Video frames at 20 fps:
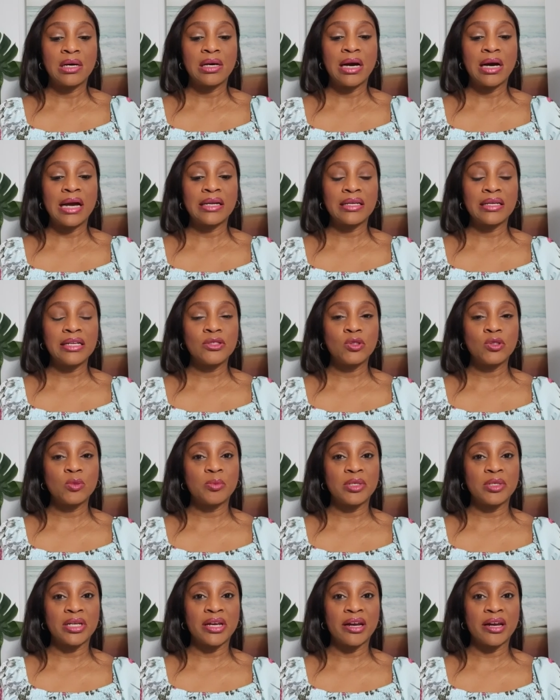I need to
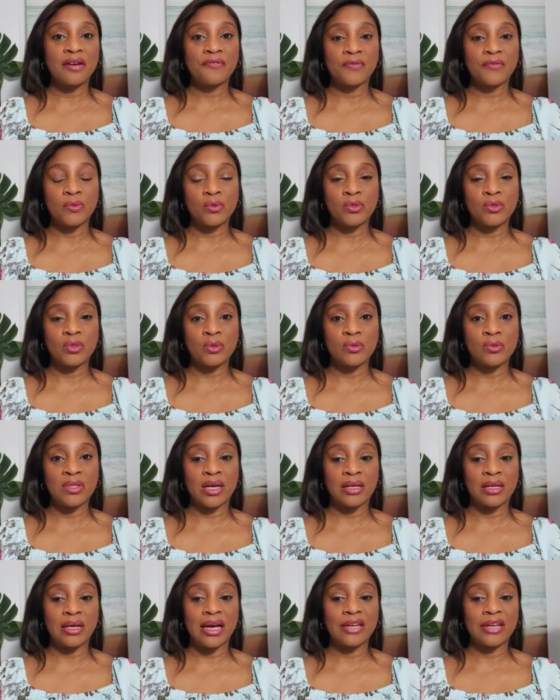be careful so
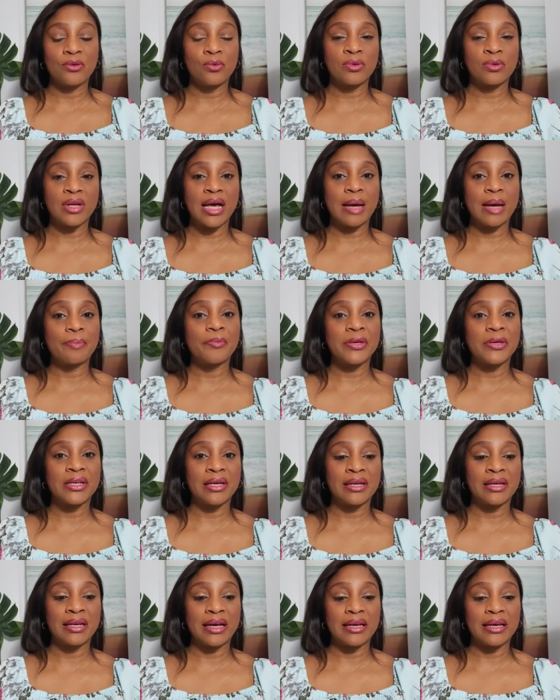that I don't
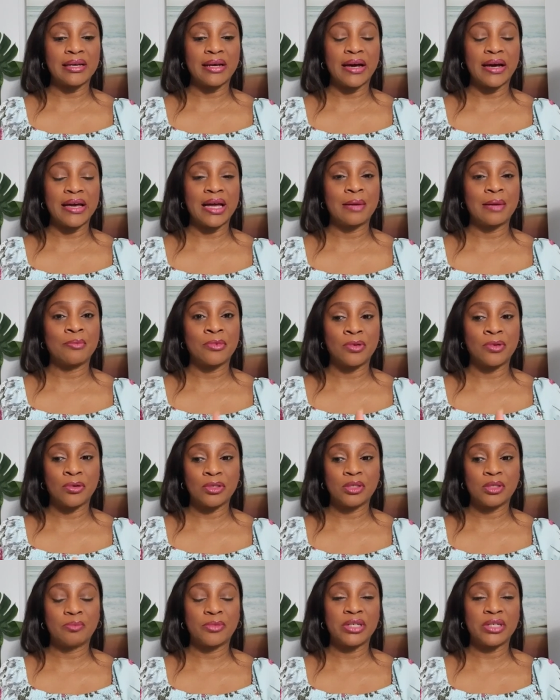appear like I am
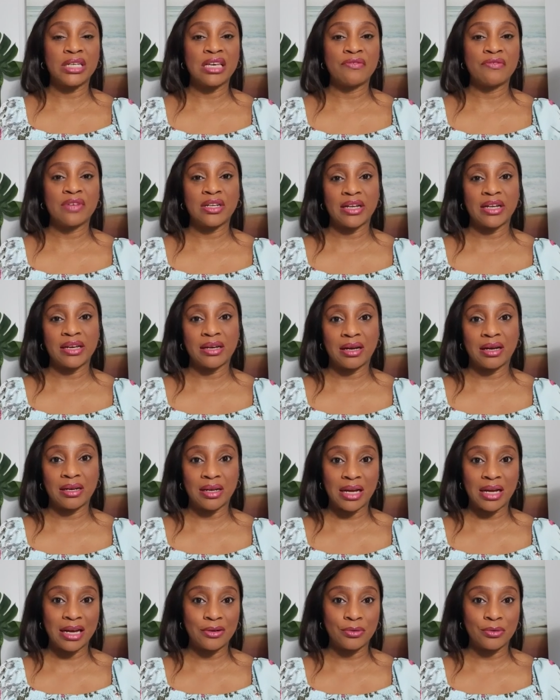not behaving like an
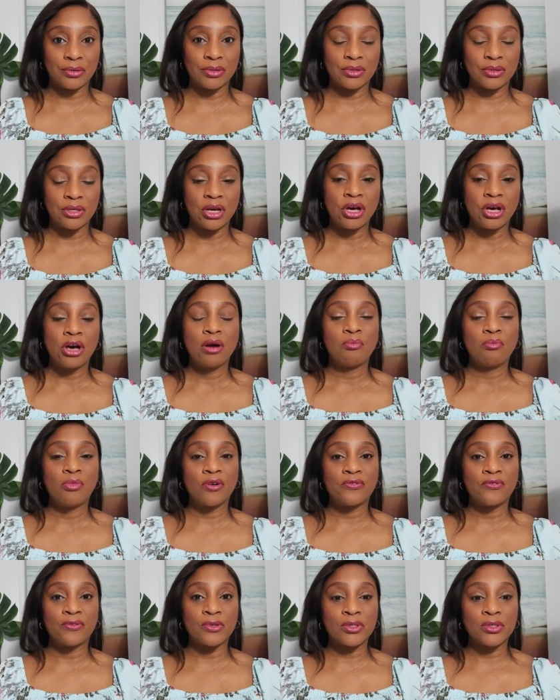adult. But
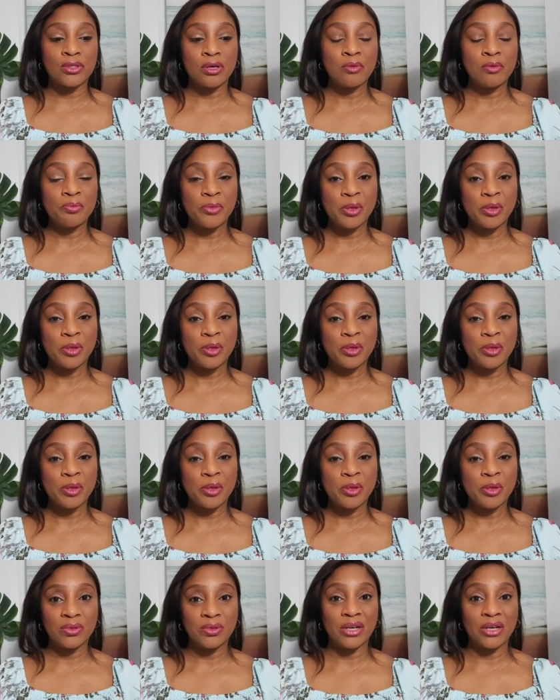for some
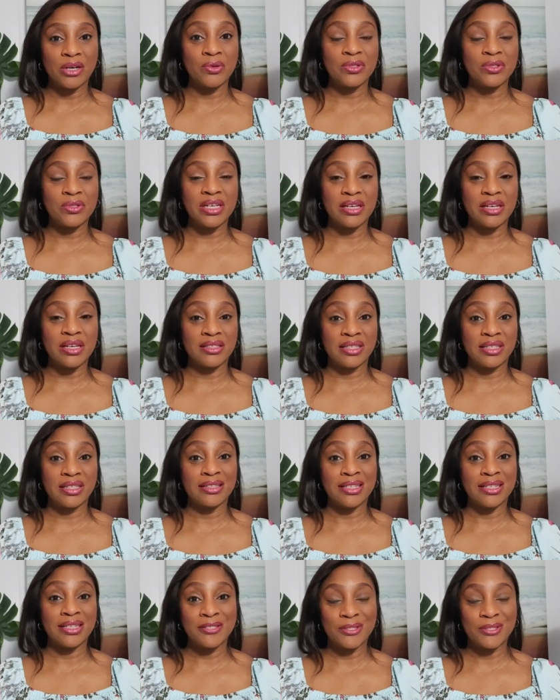people, they're going to take it as an
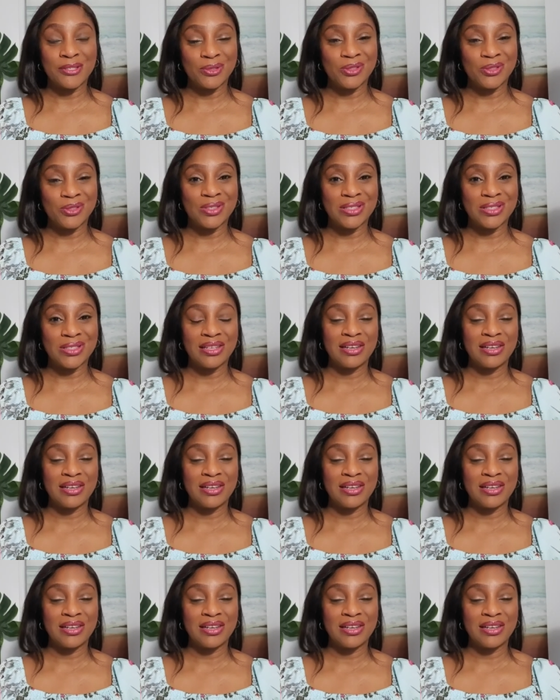insult.